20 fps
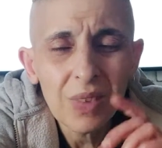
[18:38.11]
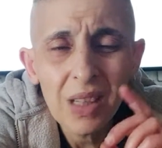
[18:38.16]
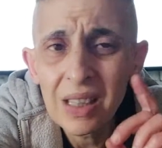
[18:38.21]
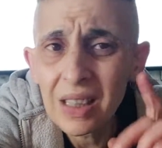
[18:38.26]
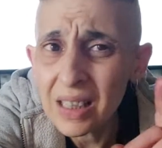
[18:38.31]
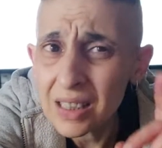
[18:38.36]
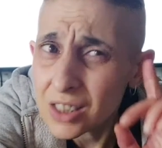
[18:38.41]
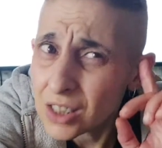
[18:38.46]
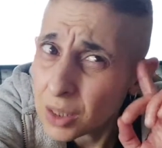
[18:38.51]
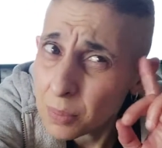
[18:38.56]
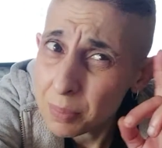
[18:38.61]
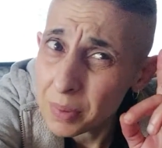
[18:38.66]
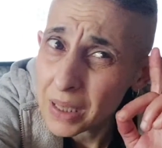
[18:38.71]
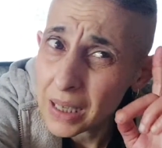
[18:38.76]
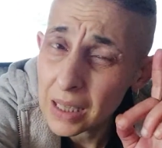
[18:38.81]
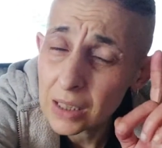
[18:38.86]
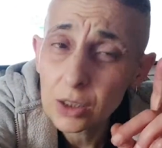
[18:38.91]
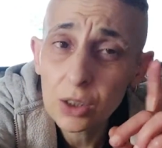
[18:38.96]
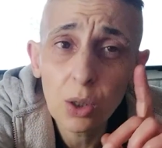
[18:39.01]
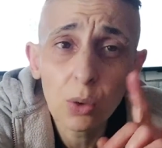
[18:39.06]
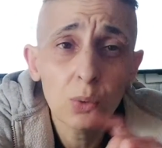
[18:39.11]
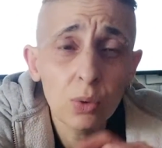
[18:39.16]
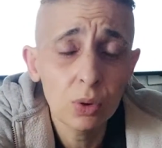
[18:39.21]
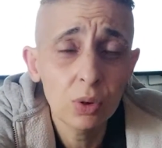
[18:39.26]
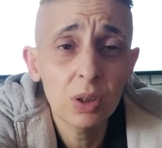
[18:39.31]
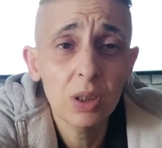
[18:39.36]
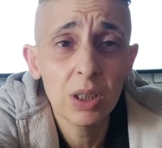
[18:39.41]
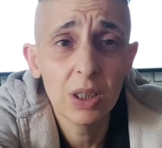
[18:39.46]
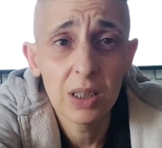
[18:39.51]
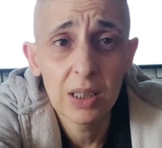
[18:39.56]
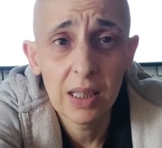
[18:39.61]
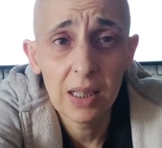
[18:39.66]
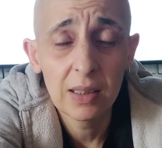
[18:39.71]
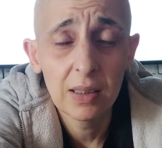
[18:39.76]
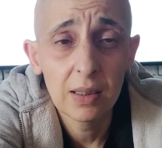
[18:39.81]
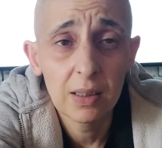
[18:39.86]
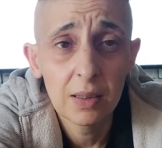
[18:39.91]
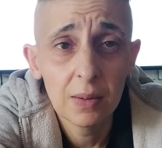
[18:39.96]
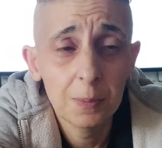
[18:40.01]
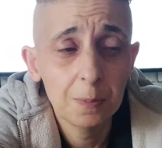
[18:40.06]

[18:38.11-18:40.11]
That's the bit I don't understand.